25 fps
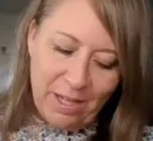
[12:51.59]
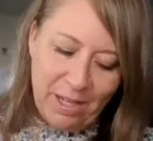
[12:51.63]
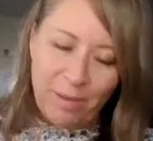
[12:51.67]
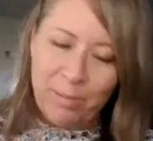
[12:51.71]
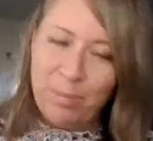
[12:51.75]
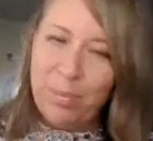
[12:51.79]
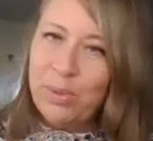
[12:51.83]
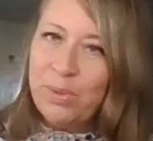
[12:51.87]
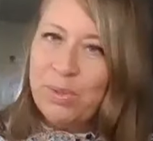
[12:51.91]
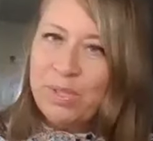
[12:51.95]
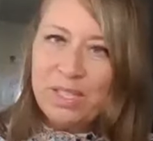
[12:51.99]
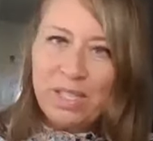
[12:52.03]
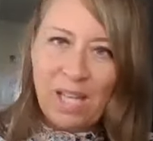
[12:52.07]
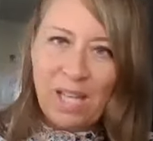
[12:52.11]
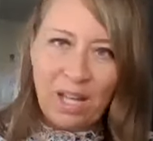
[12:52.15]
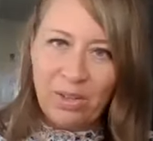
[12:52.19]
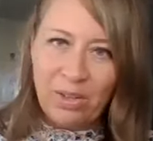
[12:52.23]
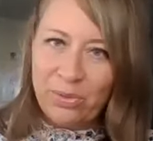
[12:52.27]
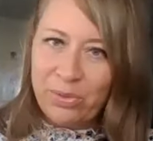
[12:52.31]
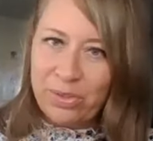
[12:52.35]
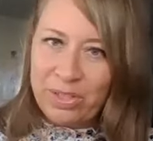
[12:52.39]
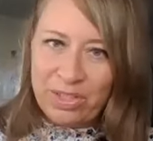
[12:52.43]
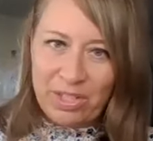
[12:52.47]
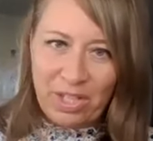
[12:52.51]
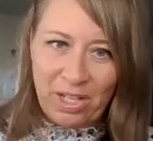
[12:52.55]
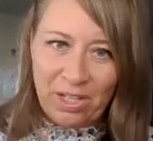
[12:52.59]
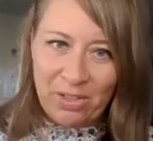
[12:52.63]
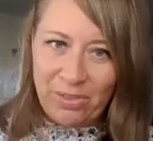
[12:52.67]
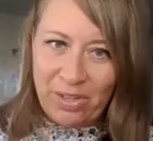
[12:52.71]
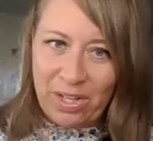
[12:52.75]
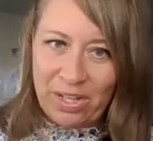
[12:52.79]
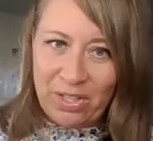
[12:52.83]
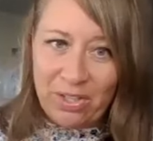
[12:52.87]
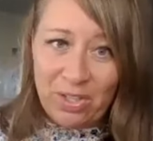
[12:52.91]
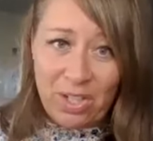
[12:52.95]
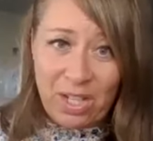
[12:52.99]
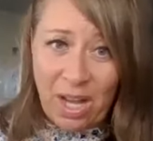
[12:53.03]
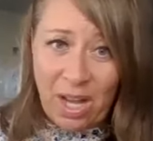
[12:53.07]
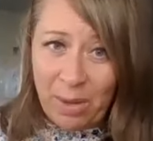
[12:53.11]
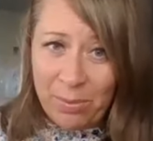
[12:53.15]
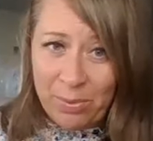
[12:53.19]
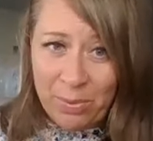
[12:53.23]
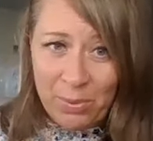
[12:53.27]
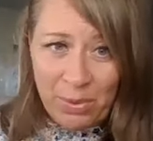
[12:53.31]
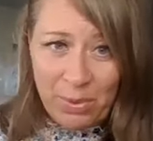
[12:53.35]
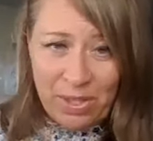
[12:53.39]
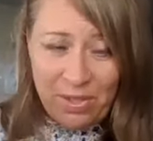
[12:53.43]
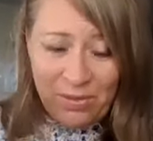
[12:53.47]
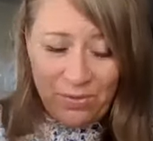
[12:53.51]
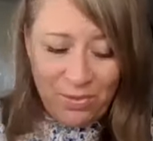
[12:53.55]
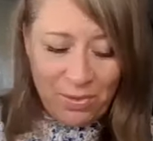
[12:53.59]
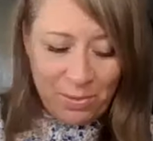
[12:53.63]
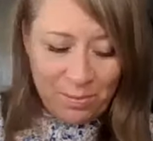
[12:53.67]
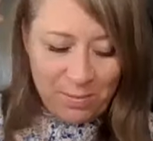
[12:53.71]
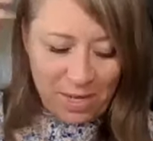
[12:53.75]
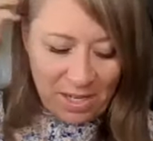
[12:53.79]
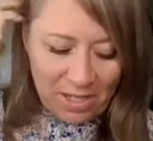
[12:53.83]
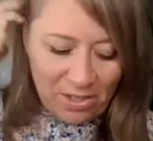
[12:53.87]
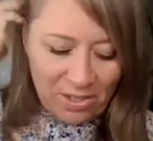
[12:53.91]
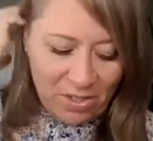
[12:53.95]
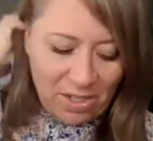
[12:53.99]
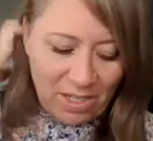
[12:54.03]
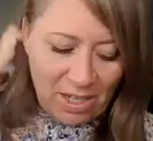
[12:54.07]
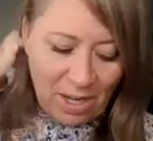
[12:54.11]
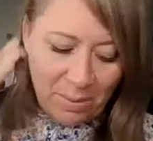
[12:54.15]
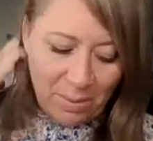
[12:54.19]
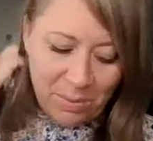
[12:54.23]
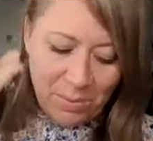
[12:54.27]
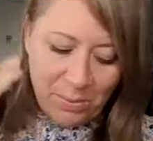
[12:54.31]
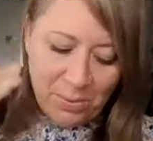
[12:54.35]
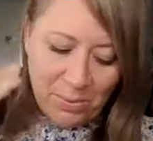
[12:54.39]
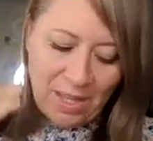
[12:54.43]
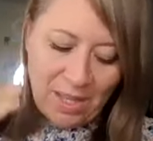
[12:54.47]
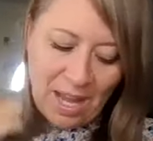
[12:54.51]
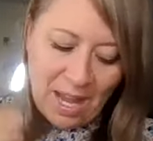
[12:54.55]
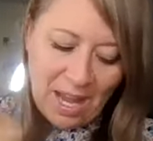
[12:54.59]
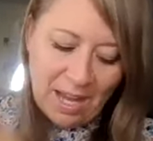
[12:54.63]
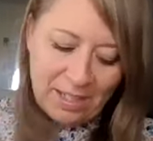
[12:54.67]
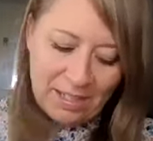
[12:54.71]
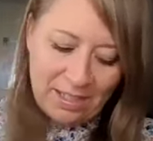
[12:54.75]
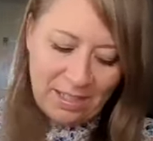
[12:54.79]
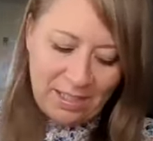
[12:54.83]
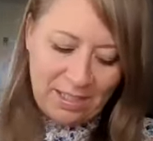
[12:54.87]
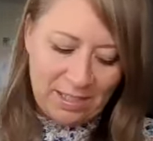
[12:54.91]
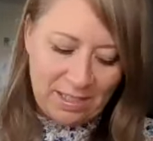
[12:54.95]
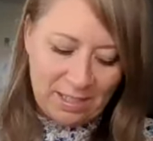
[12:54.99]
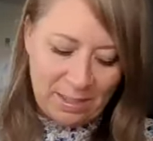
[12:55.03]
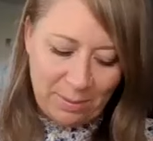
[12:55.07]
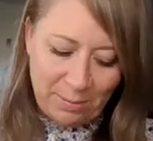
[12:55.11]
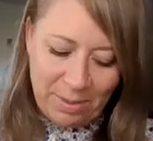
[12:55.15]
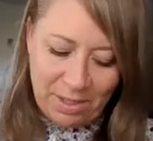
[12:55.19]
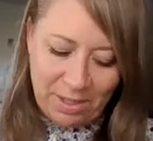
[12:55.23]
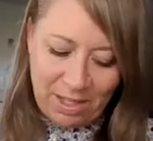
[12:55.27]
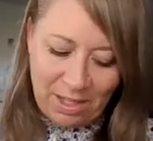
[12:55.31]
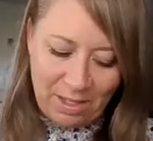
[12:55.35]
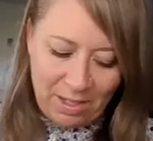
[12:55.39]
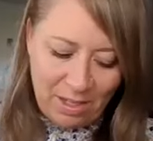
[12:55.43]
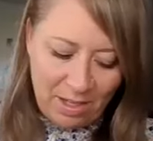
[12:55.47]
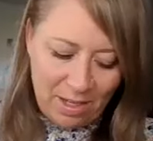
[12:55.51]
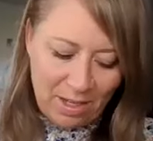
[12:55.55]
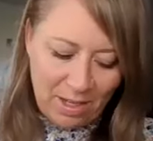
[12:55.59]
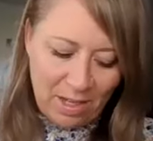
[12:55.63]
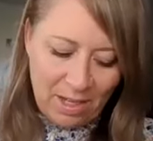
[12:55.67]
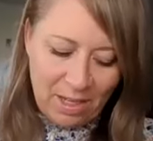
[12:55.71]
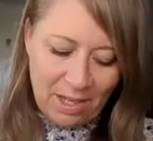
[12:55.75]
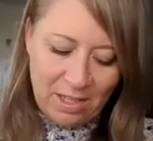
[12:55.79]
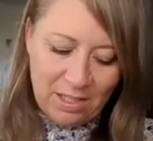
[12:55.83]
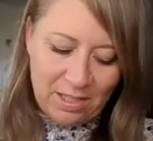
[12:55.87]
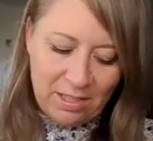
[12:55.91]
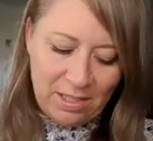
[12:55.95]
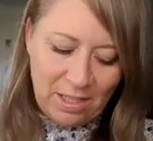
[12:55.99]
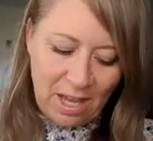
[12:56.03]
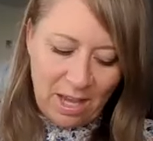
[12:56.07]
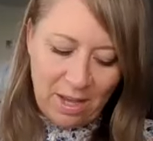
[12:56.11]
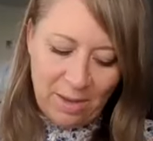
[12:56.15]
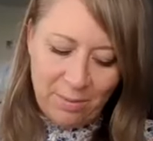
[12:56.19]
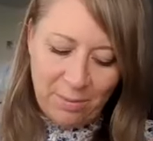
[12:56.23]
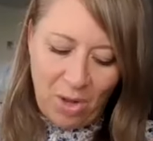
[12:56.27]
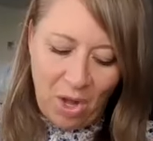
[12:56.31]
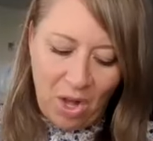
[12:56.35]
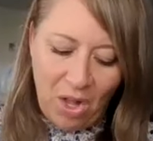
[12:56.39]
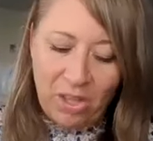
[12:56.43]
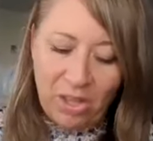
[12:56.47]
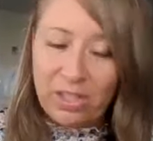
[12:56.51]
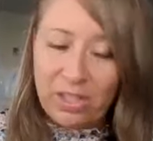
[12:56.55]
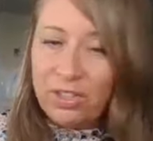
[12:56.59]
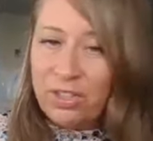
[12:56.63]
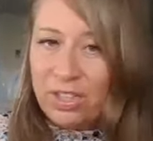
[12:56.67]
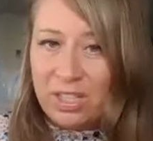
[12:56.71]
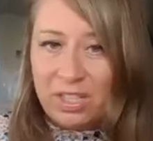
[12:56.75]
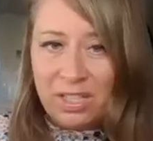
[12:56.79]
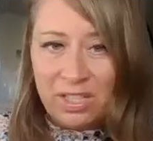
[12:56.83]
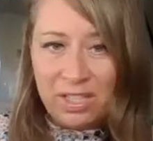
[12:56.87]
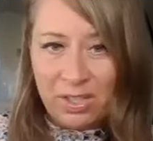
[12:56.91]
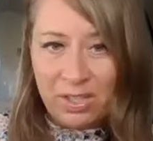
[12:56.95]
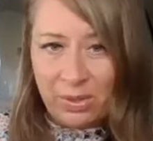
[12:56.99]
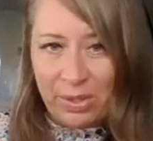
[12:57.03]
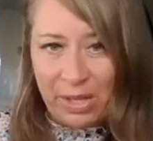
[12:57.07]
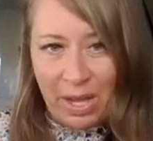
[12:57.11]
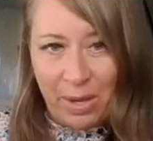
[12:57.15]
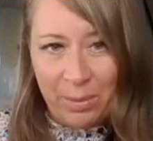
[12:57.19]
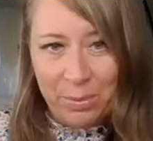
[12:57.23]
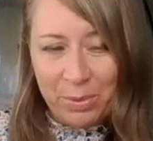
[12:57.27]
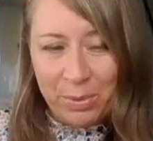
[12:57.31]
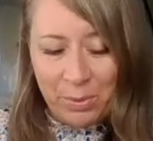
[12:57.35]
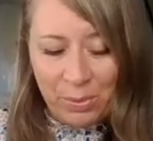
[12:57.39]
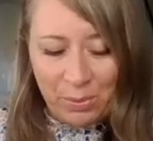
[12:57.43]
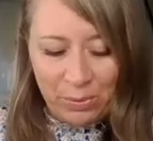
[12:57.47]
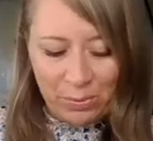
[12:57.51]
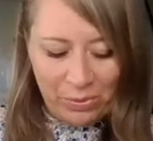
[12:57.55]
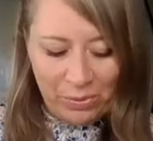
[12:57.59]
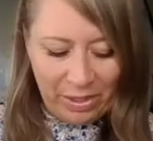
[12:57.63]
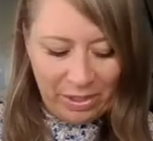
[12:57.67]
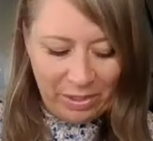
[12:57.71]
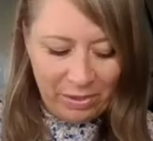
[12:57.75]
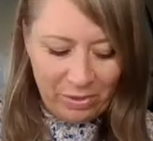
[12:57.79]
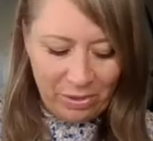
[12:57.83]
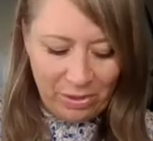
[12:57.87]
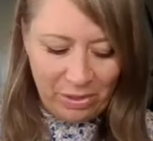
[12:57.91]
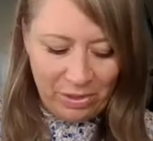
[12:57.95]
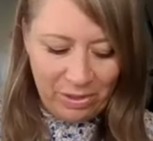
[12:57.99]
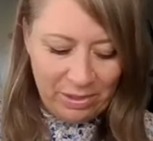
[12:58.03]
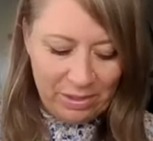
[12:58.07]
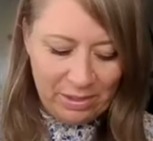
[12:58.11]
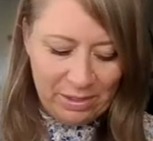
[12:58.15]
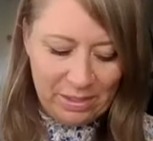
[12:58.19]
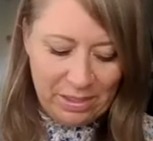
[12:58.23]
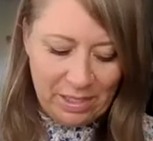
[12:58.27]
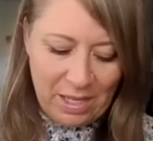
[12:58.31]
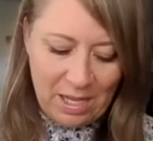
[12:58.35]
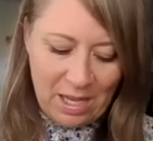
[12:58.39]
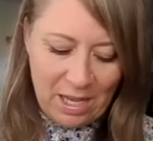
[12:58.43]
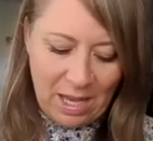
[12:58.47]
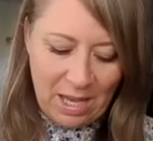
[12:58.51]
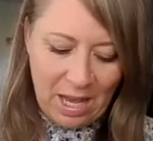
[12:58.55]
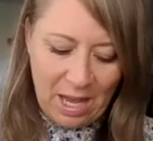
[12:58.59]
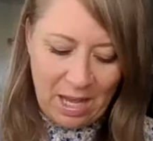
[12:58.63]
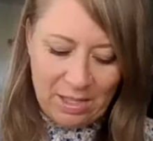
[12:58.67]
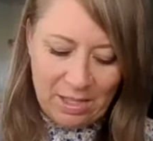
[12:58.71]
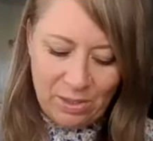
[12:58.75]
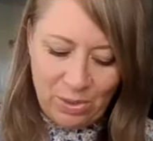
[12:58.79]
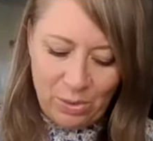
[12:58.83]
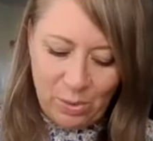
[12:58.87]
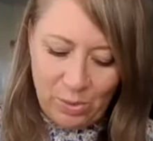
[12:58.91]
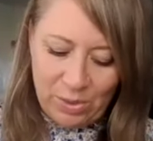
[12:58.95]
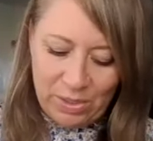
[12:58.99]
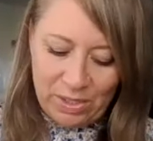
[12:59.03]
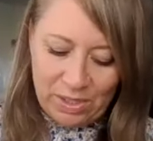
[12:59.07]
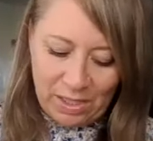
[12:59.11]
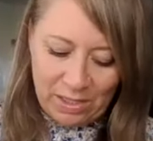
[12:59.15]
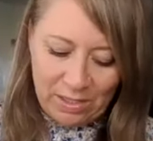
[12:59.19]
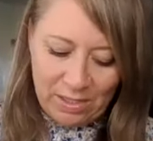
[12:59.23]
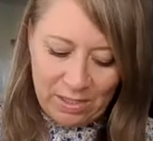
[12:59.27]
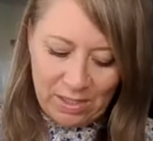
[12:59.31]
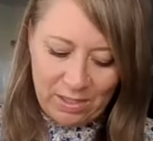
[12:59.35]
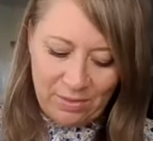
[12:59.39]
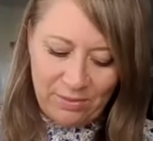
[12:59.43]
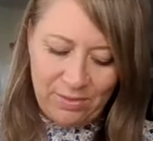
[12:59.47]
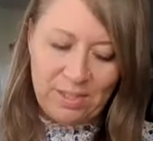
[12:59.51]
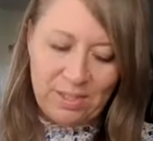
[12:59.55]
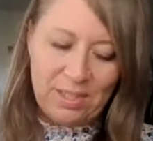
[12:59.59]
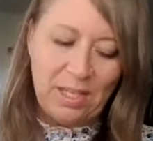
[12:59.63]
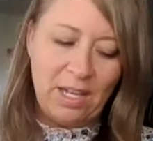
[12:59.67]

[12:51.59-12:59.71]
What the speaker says: boost cell regeneration, helps with inflammation, helps with acne, stimulate collagen, so it helps with wrinkles, soothes sensitive